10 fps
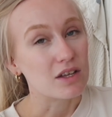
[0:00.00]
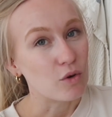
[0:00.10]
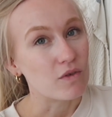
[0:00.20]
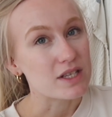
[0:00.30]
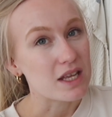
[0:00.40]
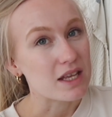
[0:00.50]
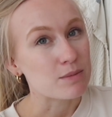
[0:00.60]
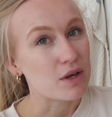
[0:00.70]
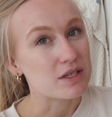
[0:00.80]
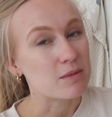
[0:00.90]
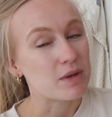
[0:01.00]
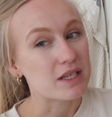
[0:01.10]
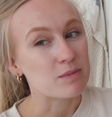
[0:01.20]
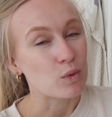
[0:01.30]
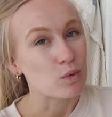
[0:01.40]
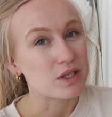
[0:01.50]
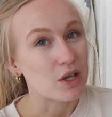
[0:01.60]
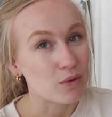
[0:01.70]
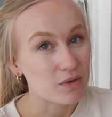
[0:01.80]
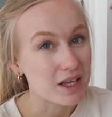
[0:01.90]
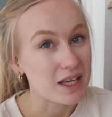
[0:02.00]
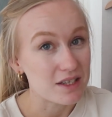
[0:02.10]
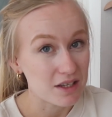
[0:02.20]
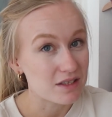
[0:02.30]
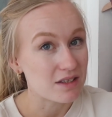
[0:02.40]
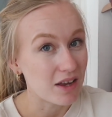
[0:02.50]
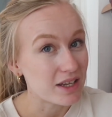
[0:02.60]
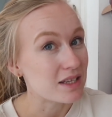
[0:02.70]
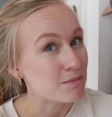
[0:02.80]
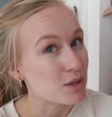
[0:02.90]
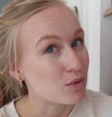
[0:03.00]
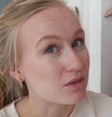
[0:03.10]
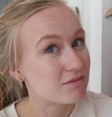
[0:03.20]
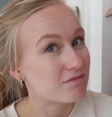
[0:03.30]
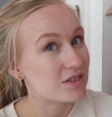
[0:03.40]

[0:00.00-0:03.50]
obviously there's Percy Pigs, but also he does like his milk.